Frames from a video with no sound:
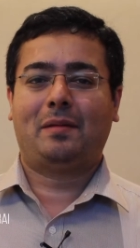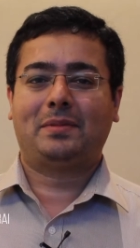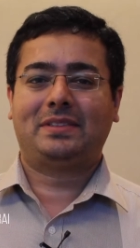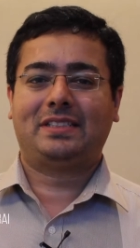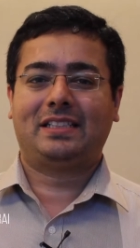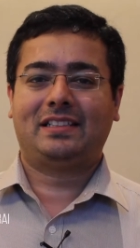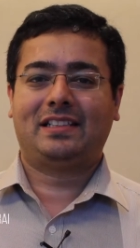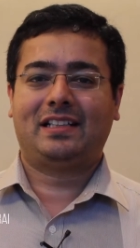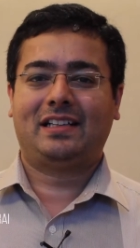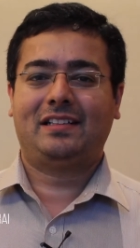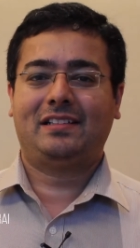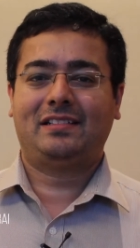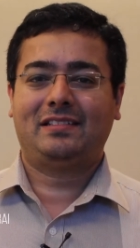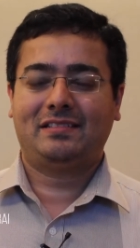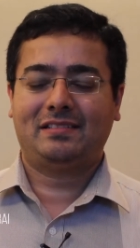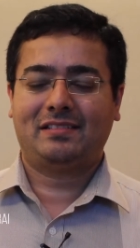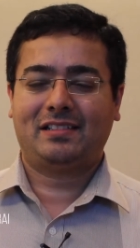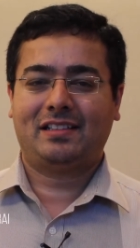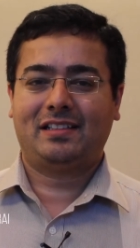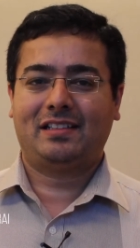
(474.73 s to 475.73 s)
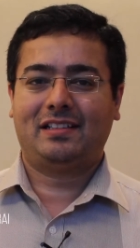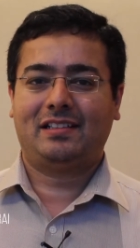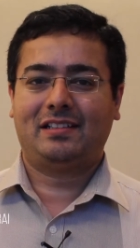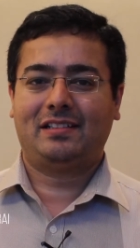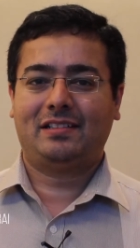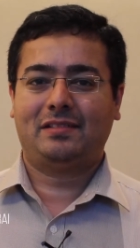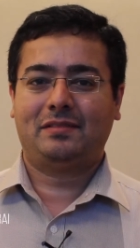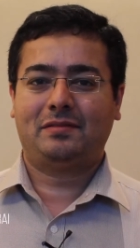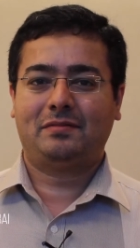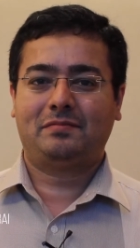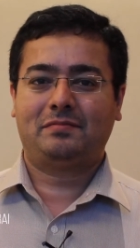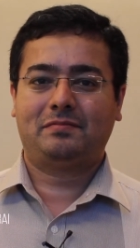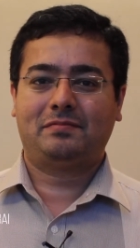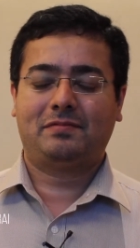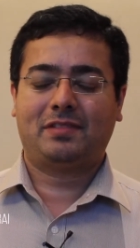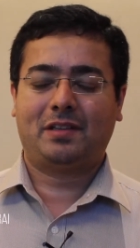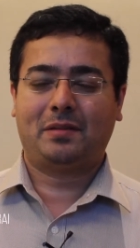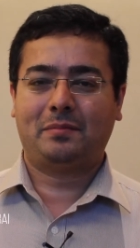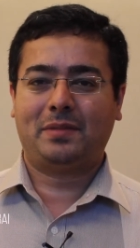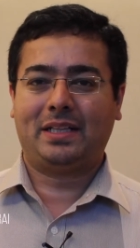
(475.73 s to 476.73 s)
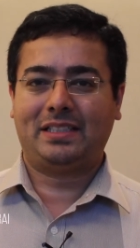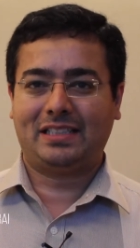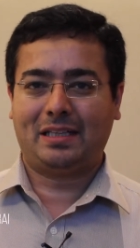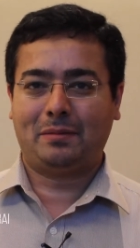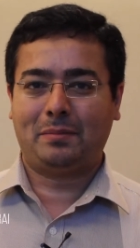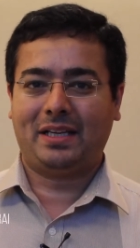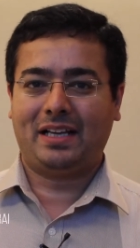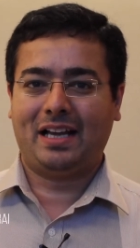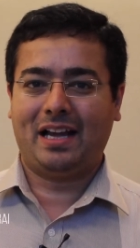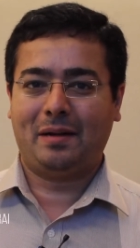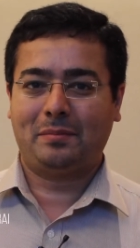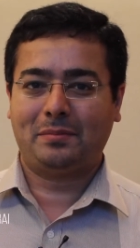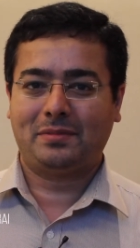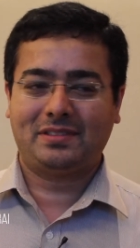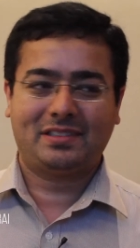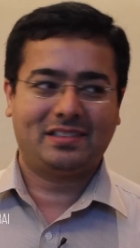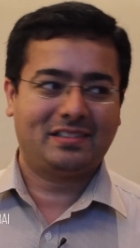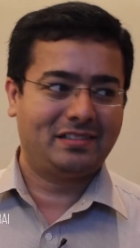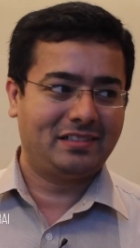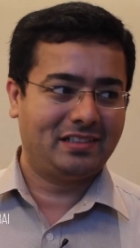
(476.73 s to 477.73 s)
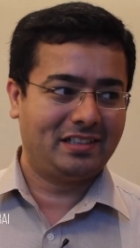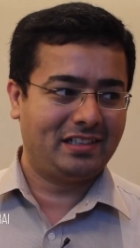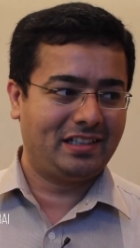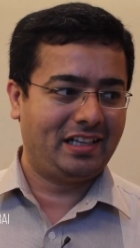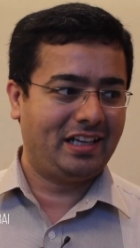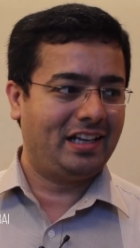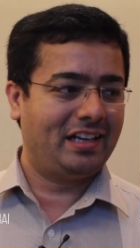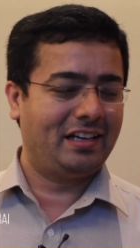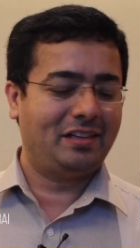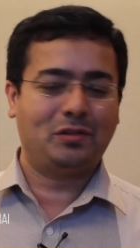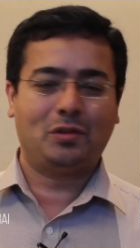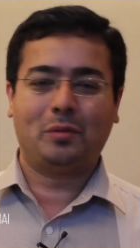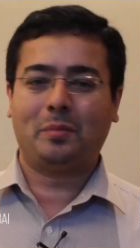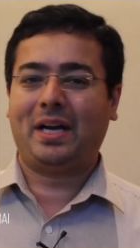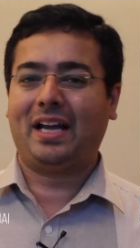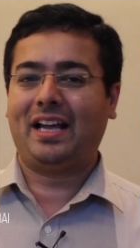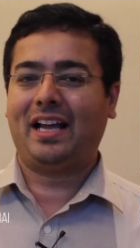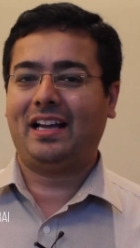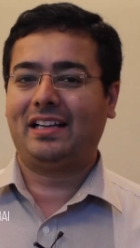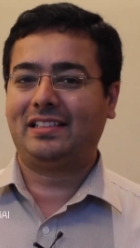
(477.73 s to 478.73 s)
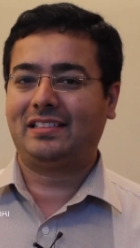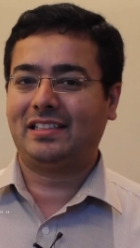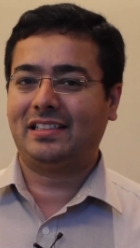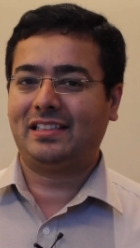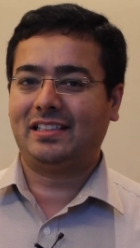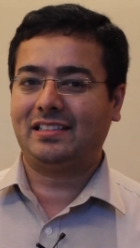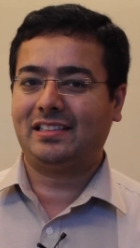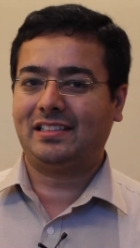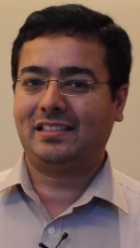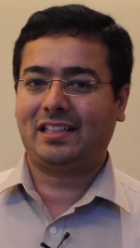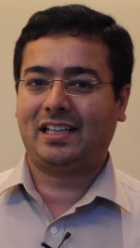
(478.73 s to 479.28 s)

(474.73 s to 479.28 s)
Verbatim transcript: Ramachandran uh, from HLB Hamt. Here in Dubai, I attended the